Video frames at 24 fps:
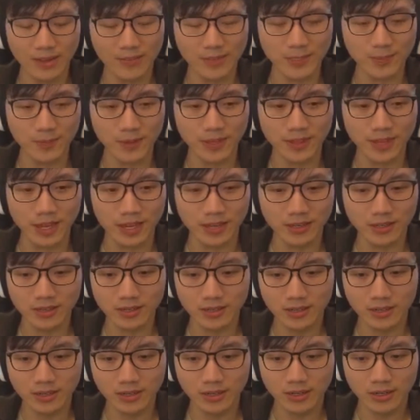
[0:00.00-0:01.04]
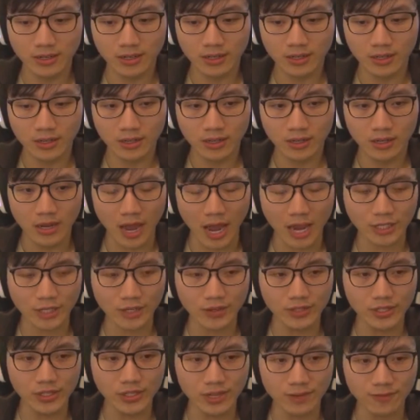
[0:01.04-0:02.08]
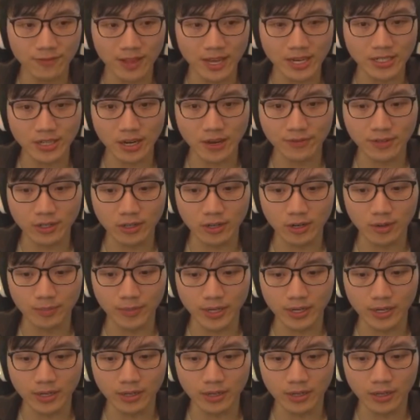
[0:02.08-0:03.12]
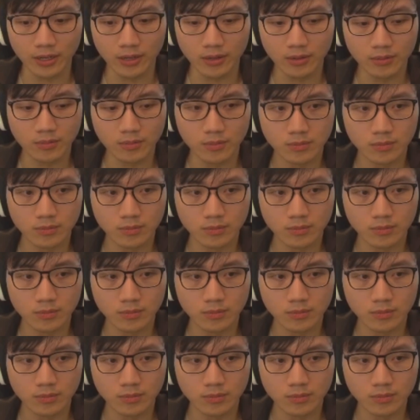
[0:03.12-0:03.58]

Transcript: I misplayed that. I should have just like flashed after her immediately.